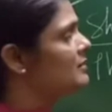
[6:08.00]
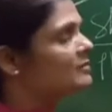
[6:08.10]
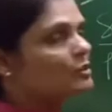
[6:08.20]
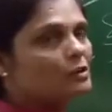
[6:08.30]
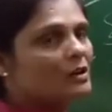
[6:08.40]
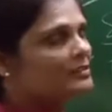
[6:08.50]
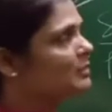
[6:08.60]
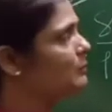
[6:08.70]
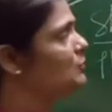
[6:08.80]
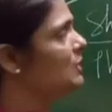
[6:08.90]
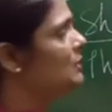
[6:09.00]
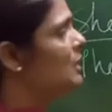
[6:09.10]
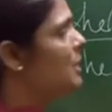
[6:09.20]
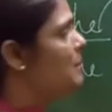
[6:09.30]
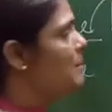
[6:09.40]
singular subject,
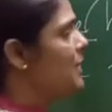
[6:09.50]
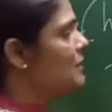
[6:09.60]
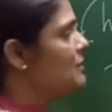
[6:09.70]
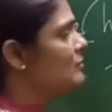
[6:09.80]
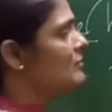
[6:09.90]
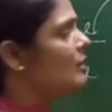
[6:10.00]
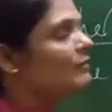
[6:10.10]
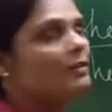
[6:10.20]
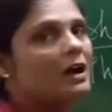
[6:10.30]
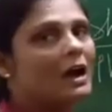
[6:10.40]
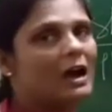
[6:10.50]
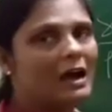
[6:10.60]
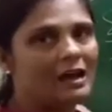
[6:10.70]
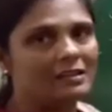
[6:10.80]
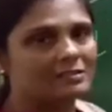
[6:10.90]
make use of
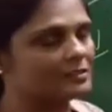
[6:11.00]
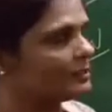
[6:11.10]
has.